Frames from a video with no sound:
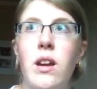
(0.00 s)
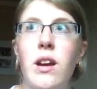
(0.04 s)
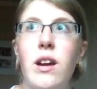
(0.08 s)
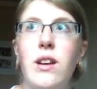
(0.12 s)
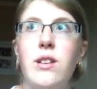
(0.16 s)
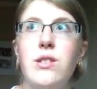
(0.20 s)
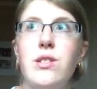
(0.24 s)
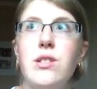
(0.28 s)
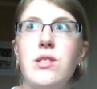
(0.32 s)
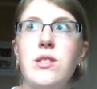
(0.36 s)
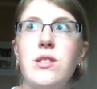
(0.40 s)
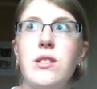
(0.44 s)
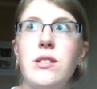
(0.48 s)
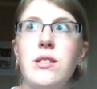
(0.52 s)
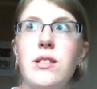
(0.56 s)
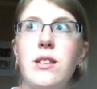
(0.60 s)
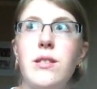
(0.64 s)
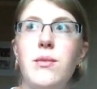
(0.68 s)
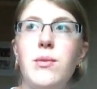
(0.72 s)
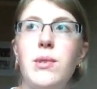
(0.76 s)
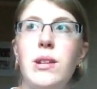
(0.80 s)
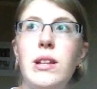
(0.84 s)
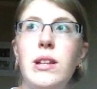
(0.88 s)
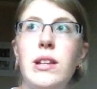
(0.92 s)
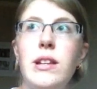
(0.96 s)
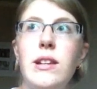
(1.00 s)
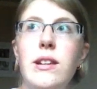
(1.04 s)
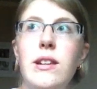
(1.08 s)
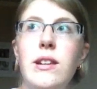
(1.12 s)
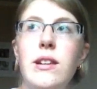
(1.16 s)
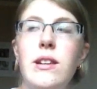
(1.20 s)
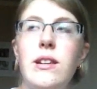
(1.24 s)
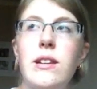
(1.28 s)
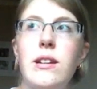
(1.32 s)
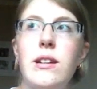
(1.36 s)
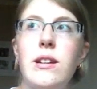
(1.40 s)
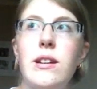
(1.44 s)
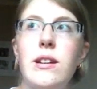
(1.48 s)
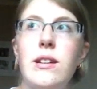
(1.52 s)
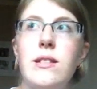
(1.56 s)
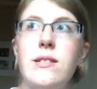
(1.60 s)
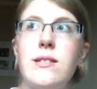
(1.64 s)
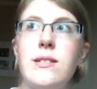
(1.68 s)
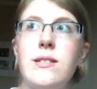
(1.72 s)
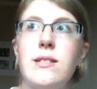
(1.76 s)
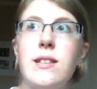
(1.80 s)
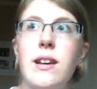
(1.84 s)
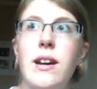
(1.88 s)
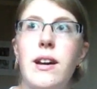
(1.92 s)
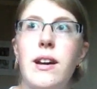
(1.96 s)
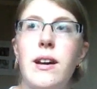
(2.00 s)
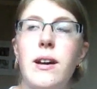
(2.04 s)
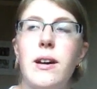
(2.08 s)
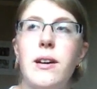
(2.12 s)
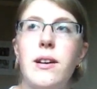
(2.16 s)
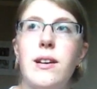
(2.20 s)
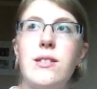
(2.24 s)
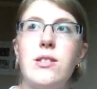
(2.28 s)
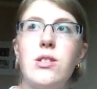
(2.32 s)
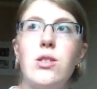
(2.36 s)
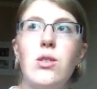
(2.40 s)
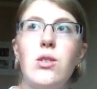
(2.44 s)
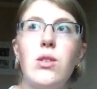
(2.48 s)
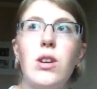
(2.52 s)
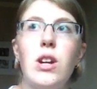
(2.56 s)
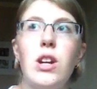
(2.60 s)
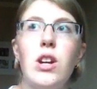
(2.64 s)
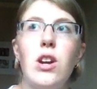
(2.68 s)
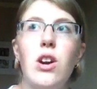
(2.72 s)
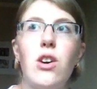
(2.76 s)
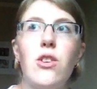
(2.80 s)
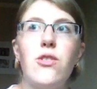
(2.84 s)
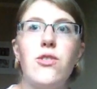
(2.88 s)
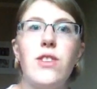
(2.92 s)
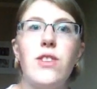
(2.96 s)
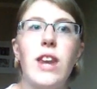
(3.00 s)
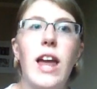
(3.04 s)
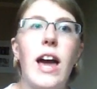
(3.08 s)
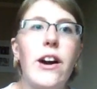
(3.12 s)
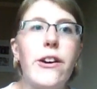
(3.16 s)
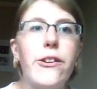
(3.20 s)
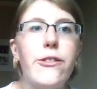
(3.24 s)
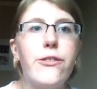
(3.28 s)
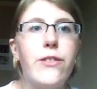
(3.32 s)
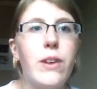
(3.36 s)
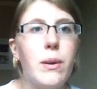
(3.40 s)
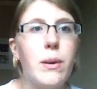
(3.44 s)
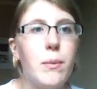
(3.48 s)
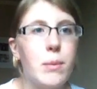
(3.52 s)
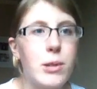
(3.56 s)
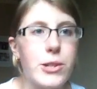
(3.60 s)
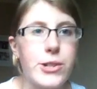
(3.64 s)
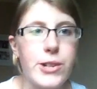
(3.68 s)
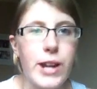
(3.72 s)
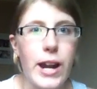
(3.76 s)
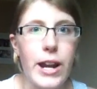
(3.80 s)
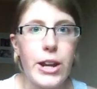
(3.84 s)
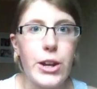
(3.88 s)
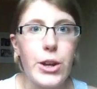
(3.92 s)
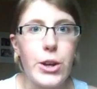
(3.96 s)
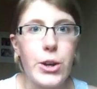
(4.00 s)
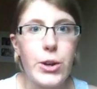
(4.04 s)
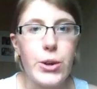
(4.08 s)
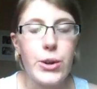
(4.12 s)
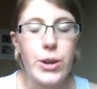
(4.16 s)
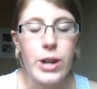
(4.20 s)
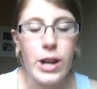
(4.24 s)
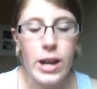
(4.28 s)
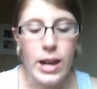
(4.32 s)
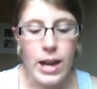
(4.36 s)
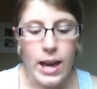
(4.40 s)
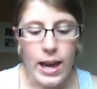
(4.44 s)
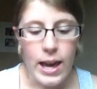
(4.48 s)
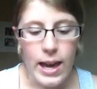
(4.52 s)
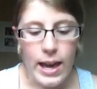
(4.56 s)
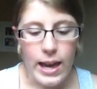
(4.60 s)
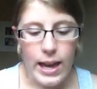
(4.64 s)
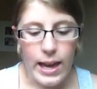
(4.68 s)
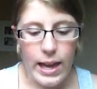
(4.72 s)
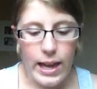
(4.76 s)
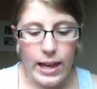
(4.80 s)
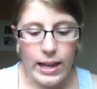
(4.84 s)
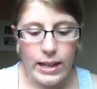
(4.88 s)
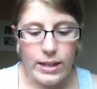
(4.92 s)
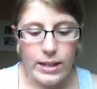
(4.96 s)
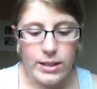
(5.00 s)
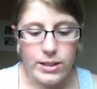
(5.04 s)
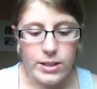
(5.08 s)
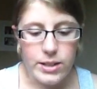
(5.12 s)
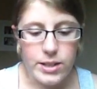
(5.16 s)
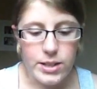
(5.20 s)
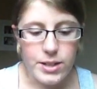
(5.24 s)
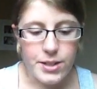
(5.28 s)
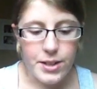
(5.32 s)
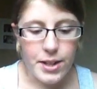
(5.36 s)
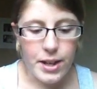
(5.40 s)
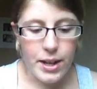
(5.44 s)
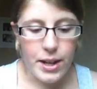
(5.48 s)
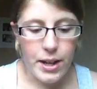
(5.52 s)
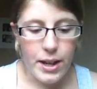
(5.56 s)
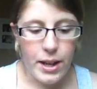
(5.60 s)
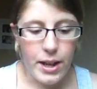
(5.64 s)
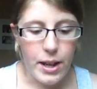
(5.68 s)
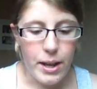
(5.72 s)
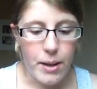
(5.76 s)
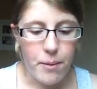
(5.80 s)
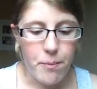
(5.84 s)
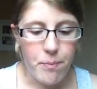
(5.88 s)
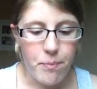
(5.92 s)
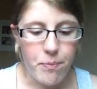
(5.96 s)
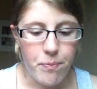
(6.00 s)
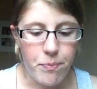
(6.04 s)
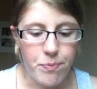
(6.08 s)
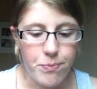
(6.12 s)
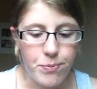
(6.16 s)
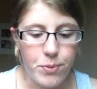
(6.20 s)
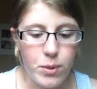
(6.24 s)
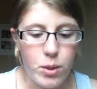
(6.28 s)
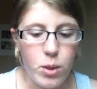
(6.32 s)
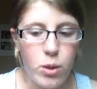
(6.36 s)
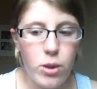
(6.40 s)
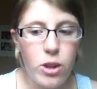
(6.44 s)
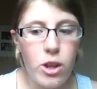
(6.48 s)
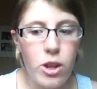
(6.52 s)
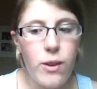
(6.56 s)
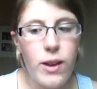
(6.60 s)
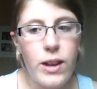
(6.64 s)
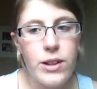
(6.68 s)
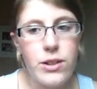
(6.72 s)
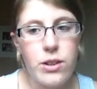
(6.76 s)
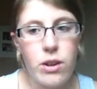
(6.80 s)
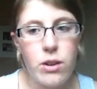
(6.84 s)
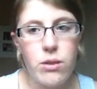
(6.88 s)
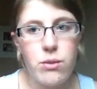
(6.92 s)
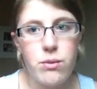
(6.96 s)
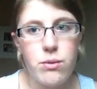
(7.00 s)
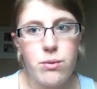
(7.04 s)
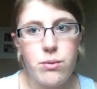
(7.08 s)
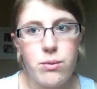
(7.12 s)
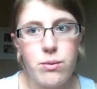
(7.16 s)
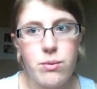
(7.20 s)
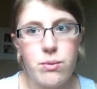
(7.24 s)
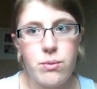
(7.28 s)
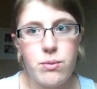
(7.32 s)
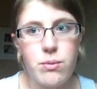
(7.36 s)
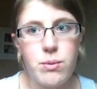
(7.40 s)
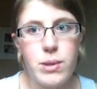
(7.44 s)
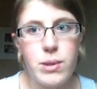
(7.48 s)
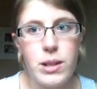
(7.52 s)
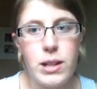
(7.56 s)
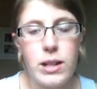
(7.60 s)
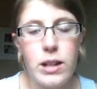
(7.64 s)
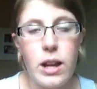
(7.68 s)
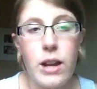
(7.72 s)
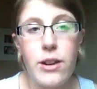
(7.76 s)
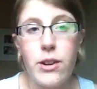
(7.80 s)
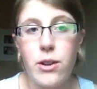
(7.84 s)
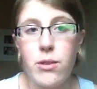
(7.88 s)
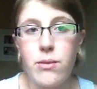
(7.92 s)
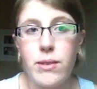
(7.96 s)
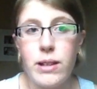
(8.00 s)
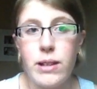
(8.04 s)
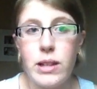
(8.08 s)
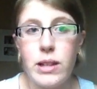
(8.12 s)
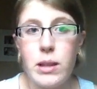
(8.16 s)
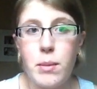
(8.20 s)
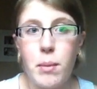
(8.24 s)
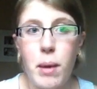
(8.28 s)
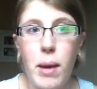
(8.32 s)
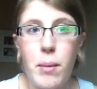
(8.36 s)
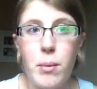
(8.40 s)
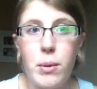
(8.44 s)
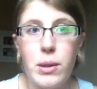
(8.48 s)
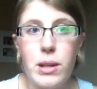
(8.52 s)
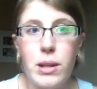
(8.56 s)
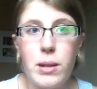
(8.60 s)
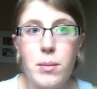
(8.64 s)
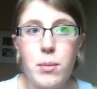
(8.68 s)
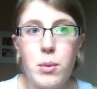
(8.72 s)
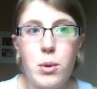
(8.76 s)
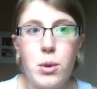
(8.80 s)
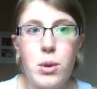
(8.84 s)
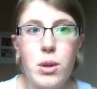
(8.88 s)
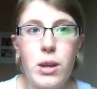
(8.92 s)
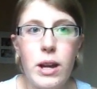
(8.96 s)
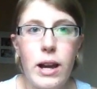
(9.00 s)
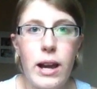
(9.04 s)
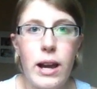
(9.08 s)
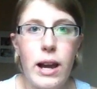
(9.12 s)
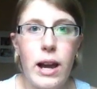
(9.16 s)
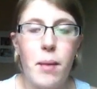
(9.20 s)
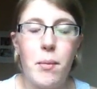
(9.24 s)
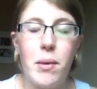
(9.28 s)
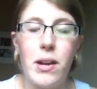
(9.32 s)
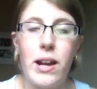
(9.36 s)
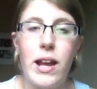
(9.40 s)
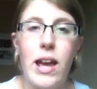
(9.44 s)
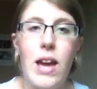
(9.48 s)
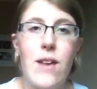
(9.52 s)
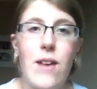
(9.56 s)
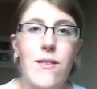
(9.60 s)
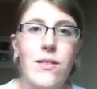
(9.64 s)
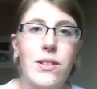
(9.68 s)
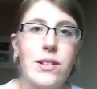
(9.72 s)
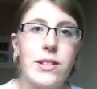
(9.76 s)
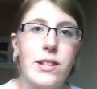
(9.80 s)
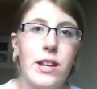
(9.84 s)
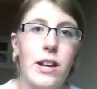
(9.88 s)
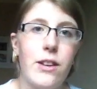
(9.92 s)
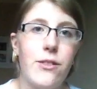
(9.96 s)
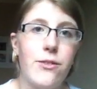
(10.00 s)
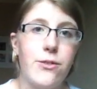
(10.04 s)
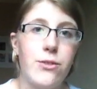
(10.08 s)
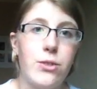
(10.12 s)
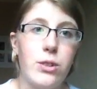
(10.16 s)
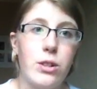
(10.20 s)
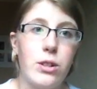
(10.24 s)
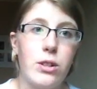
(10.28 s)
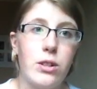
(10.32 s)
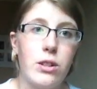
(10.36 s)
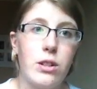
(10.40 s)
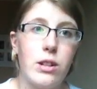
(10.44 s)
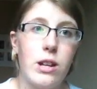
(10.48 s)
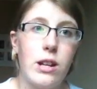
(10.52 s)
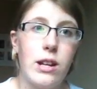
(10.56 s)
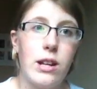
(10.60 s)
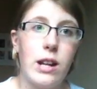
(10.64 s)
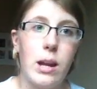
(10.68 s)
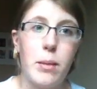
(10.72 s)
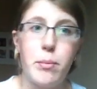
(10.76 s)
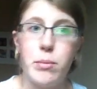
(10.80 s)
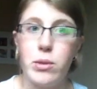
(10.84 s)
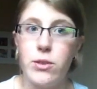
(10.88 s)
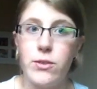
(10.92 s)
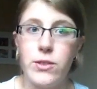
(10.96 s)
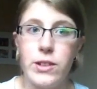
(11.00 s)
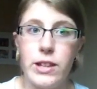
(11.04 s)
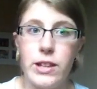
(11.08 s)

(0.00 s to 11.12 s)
it's a story of love and betrayal. And although I don't read the Bible anymore, and I haven't done for a number of